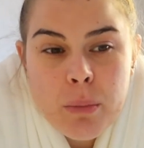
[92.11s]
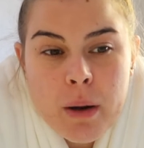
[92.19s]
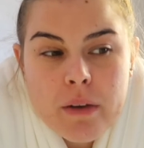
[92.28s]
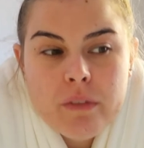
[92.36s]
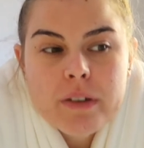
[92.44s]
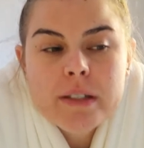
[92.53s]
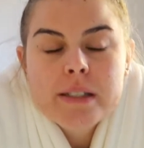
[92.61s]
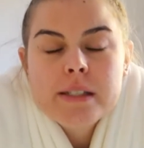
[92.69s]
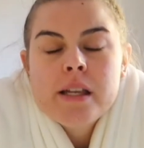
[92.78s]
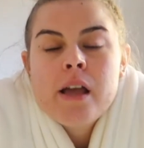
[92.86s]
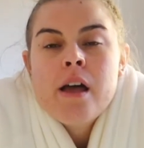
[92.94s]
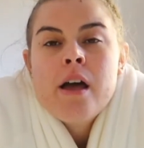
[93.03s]

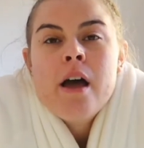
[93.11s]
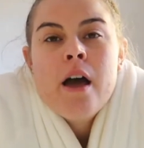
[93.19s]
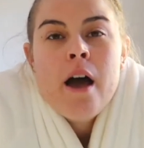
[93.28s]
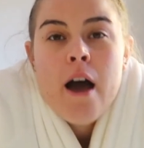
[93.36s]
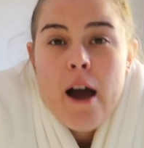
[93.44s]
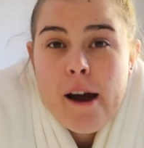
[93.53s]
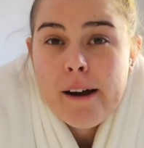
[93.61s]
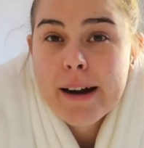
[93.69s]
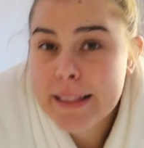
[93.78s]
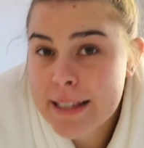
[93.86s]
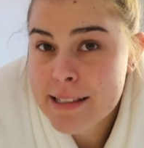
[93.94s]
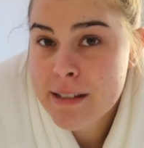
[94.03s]
breakfast. All
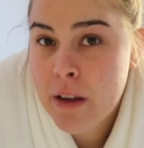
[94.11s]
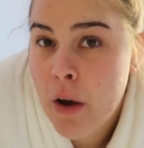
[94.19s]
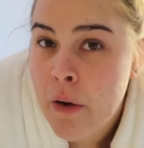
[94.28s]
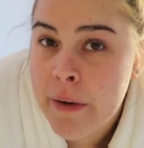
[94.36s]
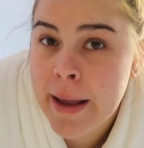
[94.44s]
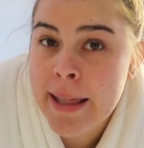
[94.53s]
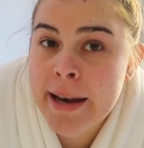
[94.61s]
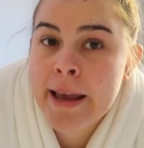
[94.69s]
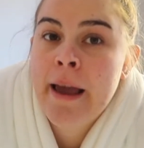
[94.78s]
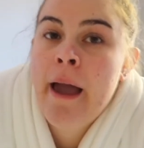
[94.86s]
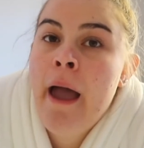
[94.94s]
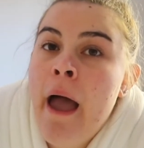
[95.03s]
right, let's go get
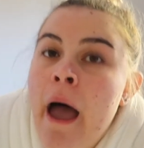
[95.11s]
it.